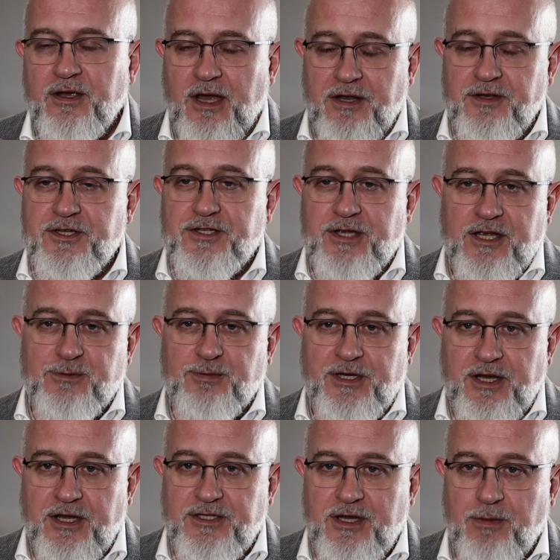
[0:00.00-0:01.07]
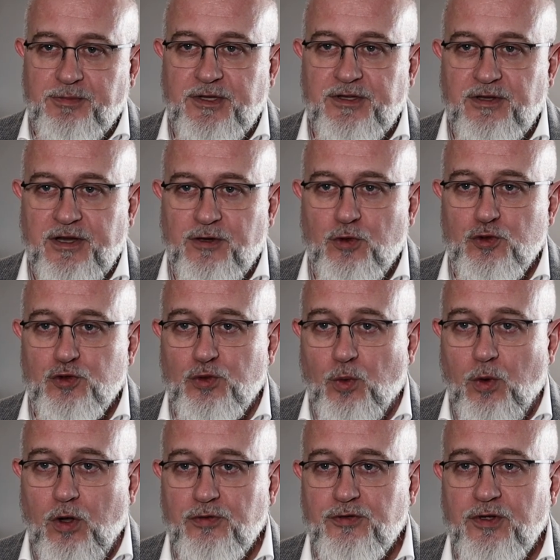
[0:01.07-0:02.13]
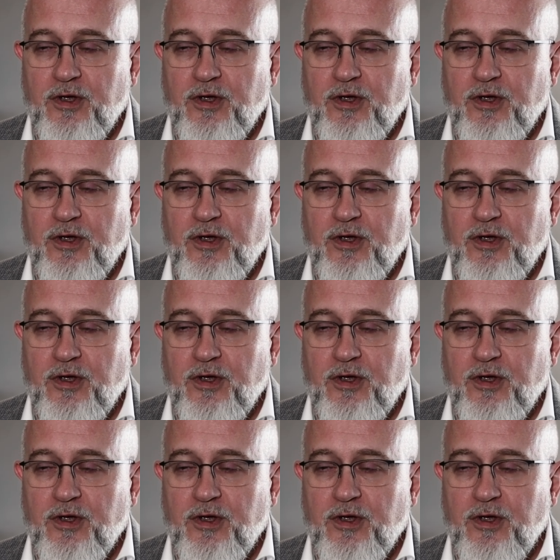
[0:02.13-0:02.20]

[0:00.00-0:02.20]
and this has been accepted across the world.